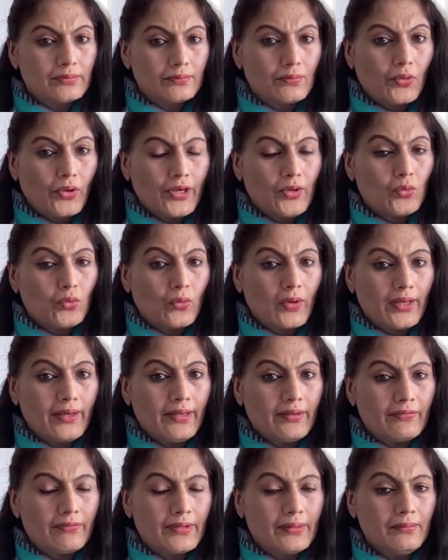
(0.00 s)

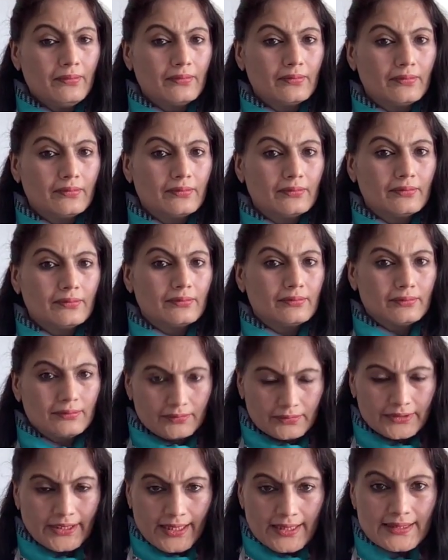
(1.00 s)
FM.
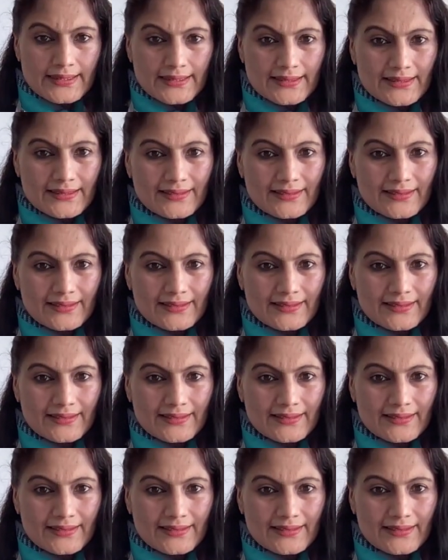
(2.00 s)
Yes?